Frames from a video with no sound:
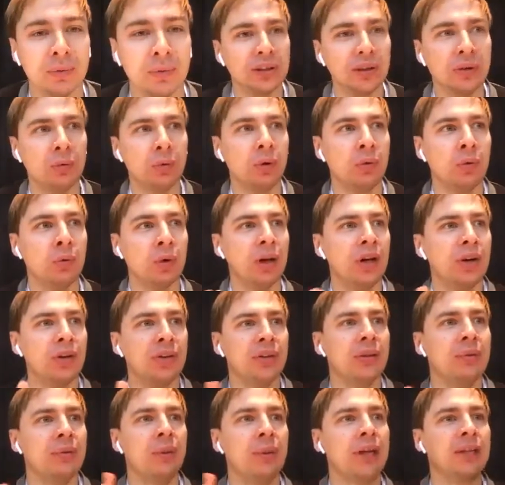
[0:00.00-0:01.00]
what are
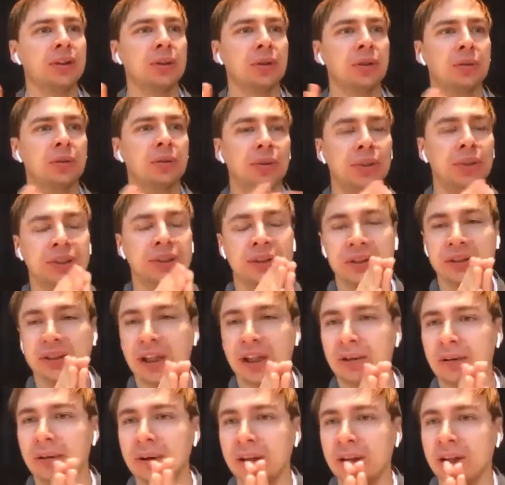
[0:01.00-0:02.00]
the major reasons? I
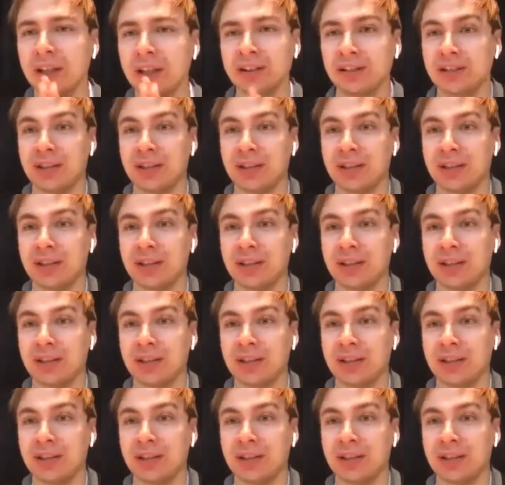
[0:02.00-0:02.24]
realize